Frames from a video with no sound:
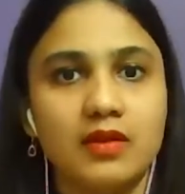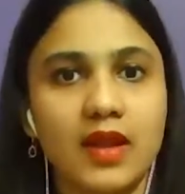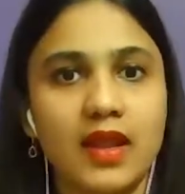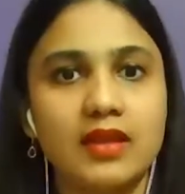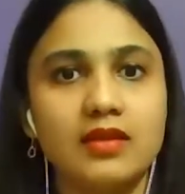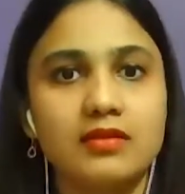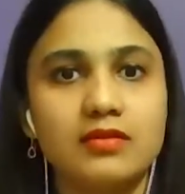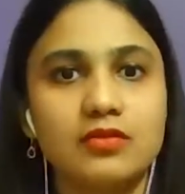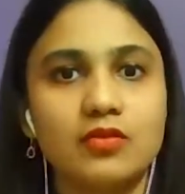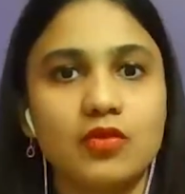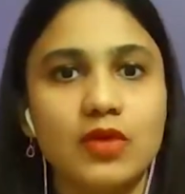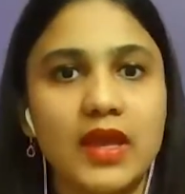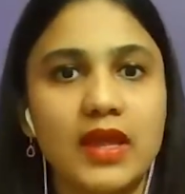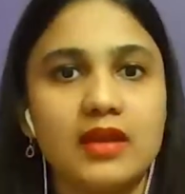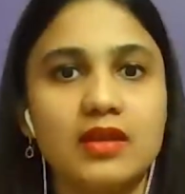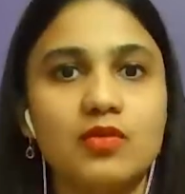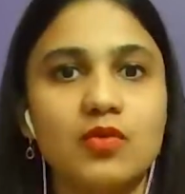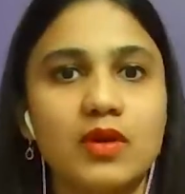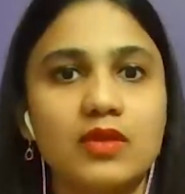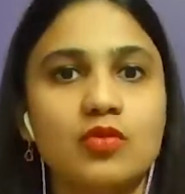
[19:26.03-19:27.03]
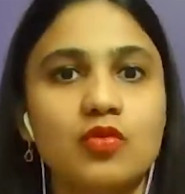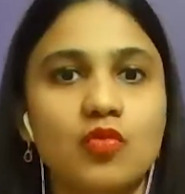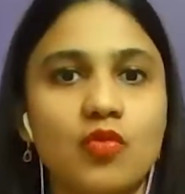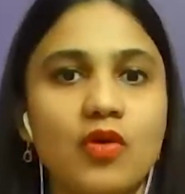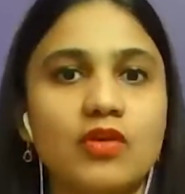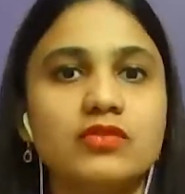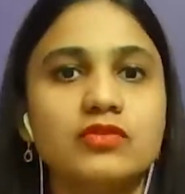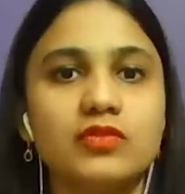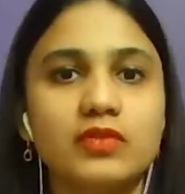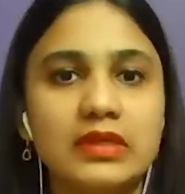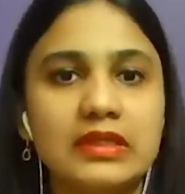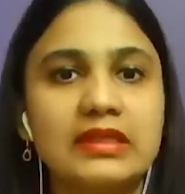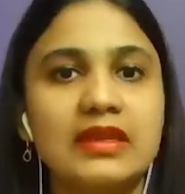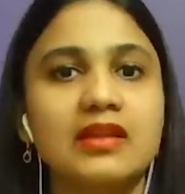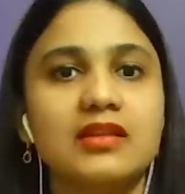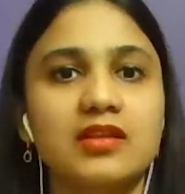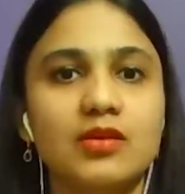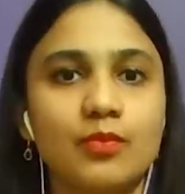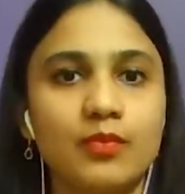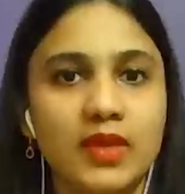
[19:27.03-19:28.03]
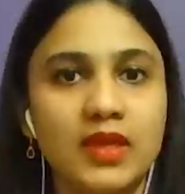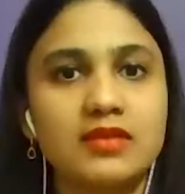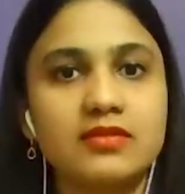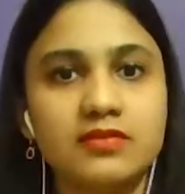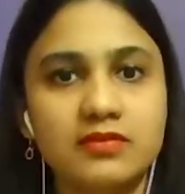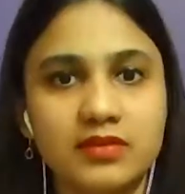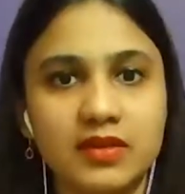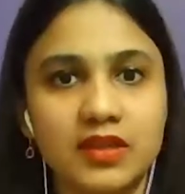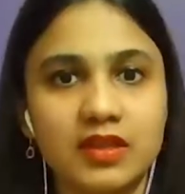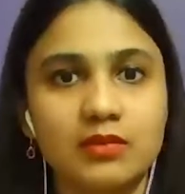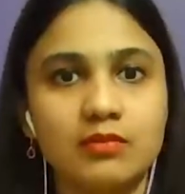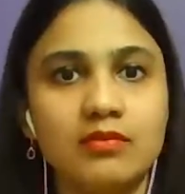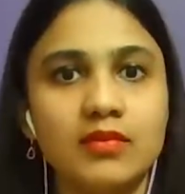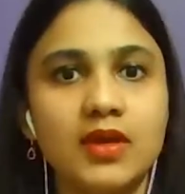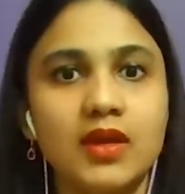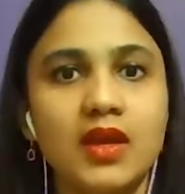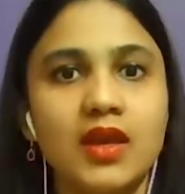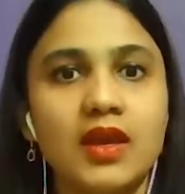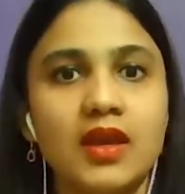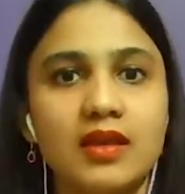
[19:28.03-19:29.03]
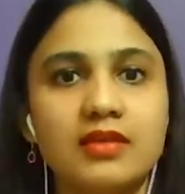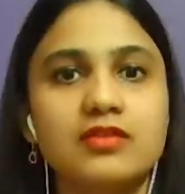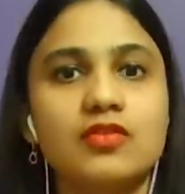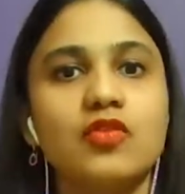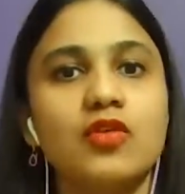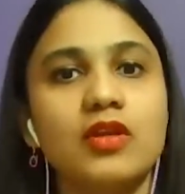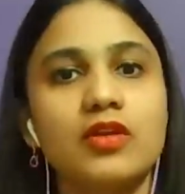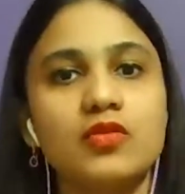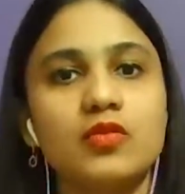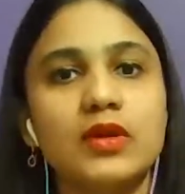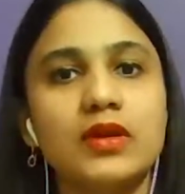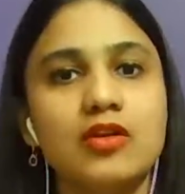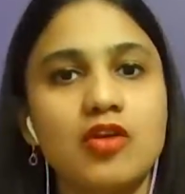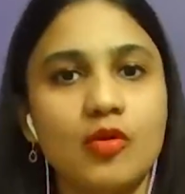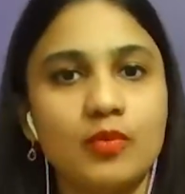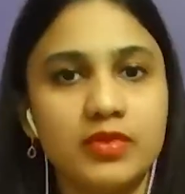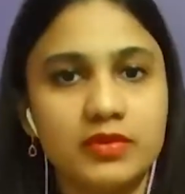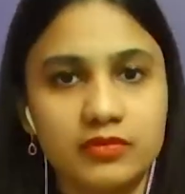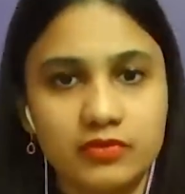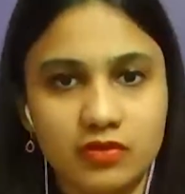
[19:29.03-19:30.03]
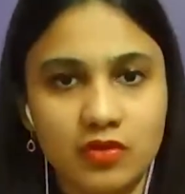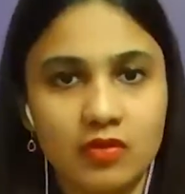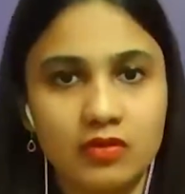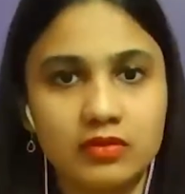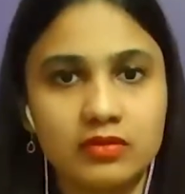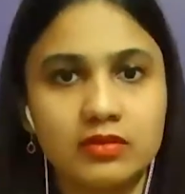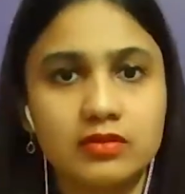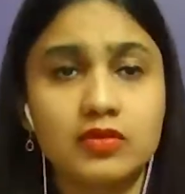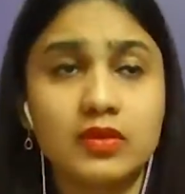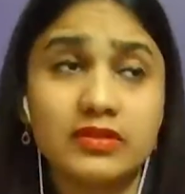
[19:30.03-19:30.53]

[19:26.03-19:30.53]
Right? So anyone who wants to reject the mainstream is going to adopt astrology.